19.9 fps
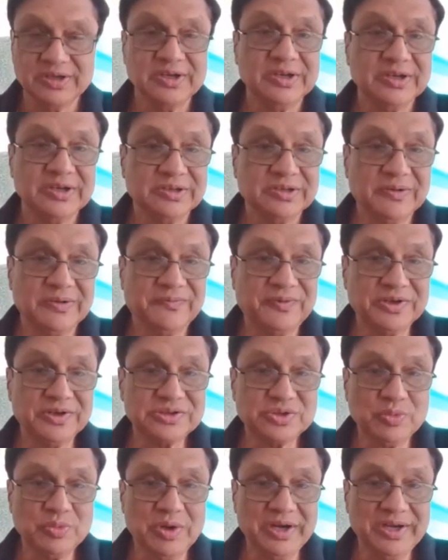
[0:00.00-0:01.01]
The first
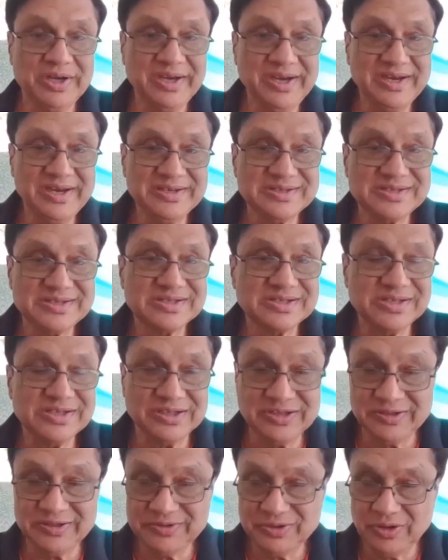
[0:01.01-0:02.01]
one is,
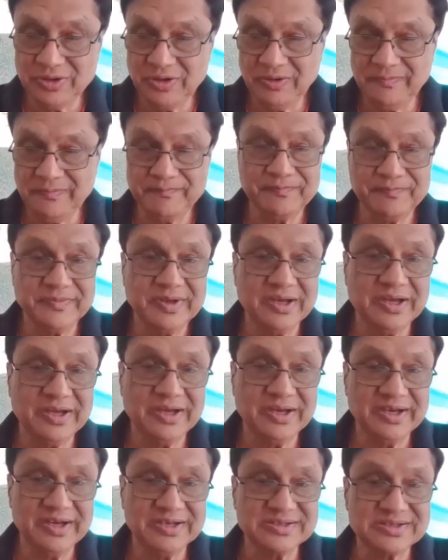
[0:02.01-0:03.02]

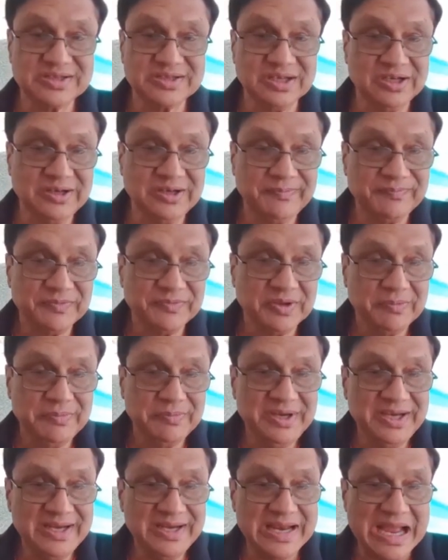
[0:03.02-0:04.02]
is the
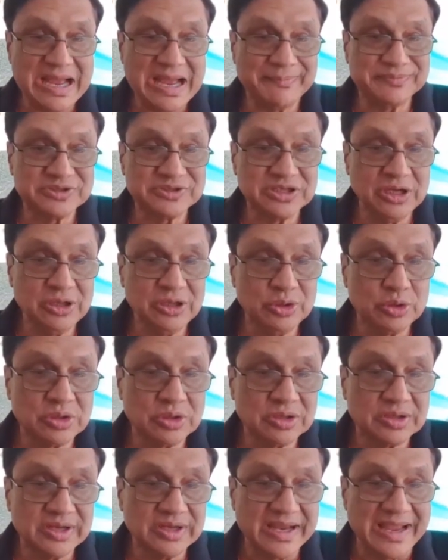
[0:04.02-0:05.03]
mean
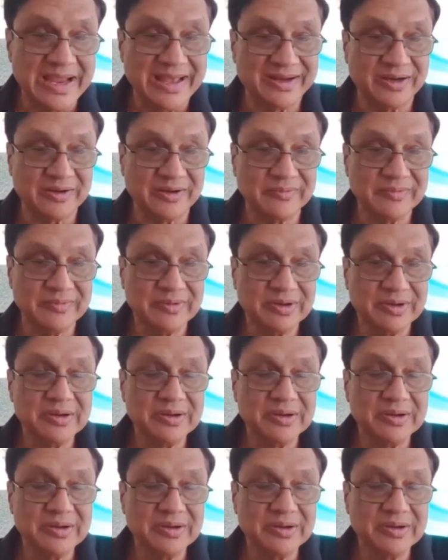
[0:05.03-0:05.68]
absolute error,